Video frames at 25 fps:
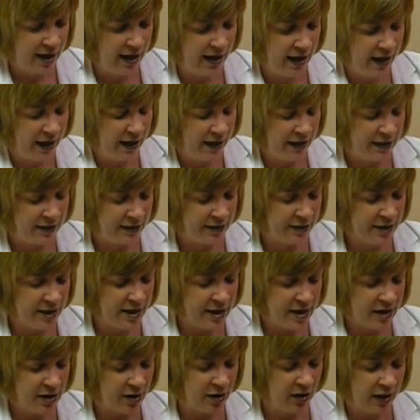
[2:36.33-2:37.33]
and
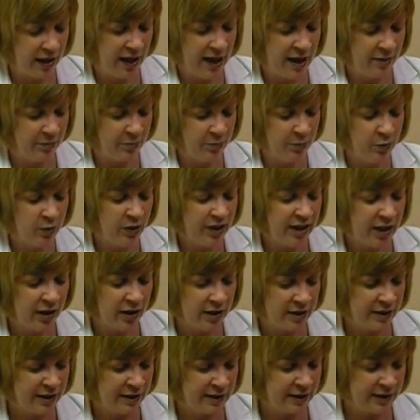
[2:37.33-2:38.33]
they are
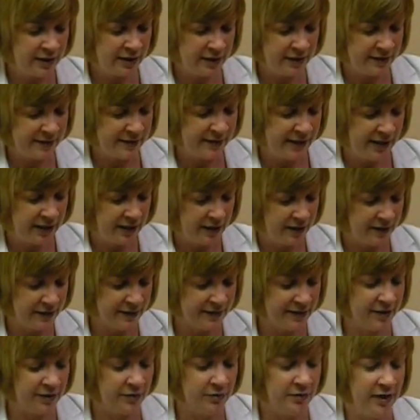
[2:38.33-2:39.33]
embryonic
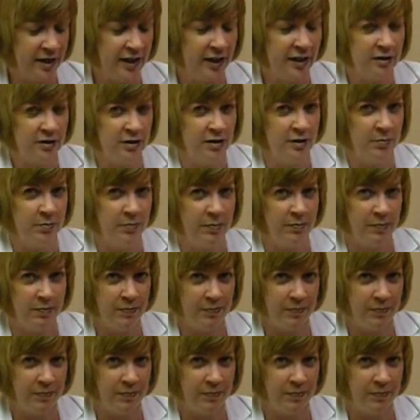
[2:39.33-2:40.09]
cells, so they are